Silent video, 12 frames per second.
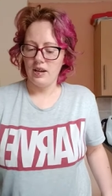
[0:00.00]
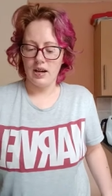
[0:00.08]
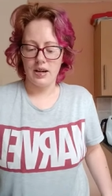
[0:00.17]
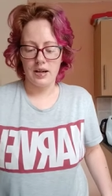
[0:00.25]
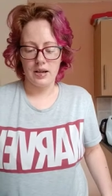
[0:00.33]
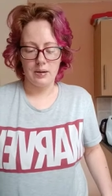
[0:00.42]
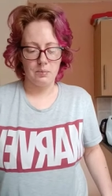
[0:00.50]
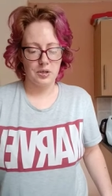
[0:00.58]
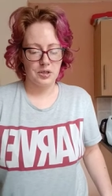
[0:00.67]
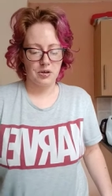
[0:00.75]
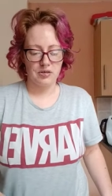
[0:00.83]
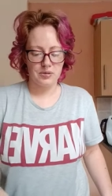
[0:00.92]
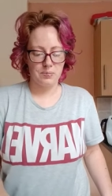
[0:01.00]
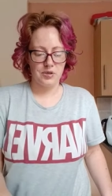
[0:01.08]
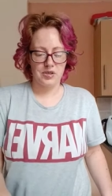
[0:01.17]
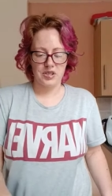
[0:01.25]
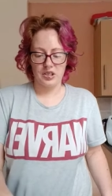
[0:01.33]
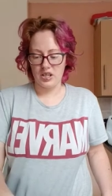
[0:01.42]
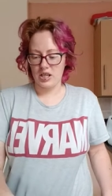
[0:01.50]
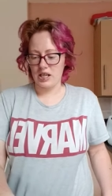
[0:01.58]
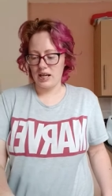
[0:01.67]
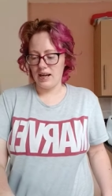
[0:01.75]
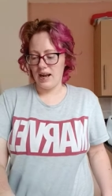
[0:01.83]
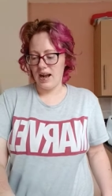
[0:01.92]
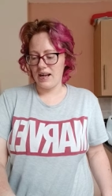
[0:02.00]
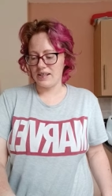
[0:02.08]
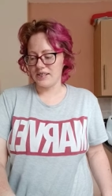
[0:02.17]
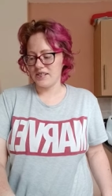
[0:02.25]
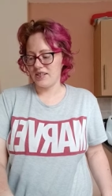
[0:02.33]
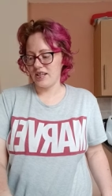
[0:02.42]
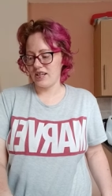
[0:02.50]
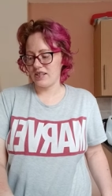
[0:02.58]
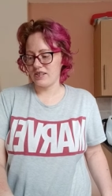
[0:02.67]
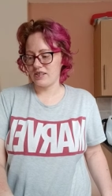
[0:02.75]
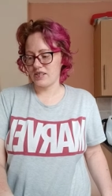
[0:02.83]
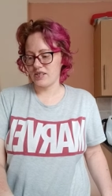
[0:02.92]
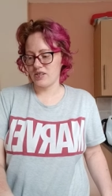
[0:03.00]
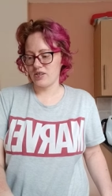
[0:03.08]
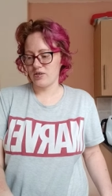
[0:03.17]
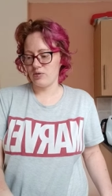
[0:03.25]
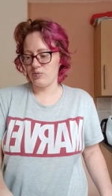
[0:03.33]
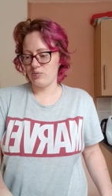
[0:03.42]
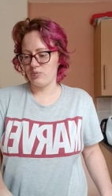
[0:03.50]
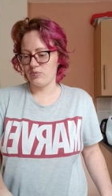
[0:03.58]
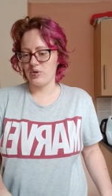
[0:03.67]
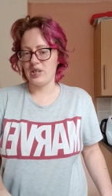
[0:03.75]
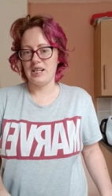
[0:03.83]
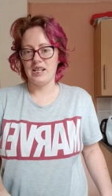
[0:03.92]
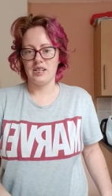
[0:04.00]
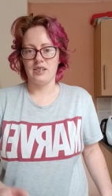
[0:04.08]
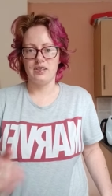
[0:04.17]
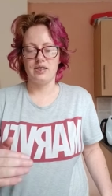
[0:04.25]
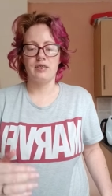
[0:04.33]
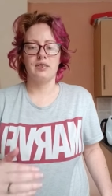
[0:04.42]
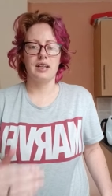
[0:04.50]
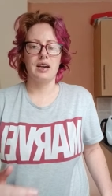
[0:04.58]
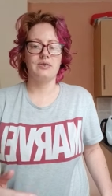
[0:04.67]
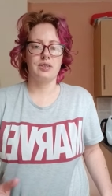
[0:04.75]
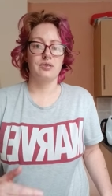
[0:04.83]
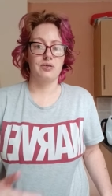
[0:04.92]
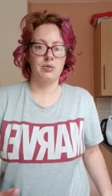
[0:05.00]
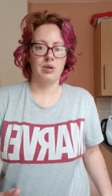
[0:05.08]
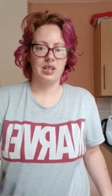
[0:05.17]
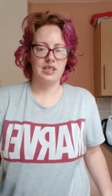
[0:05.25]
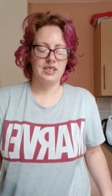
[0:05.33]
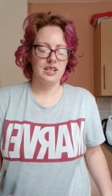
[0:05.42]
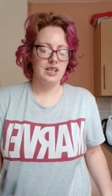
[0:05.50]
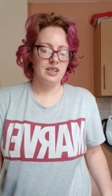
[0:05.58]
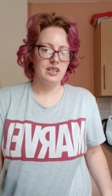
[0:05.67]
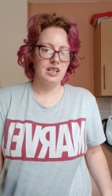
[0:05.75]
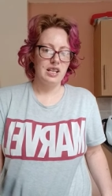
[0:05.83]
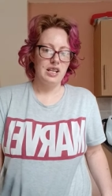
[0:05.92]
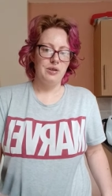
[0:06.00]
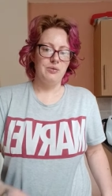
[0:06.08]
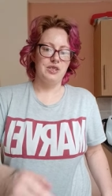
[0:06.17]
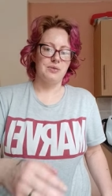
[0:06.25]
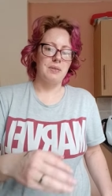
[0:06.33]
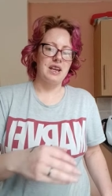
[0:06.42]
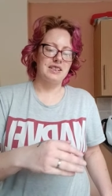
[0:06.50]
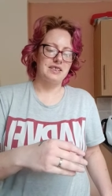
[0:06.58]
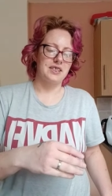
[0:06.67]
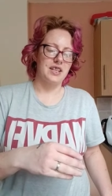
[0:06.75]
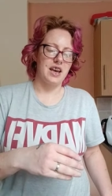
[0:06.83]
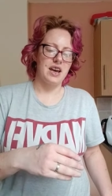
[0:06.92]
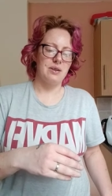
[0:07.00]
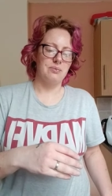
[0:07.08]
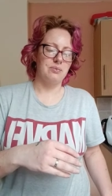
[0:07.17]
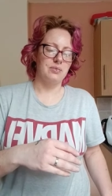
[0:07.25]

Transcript: Um, the Dog's Butcher has this really good level of quality, which makes them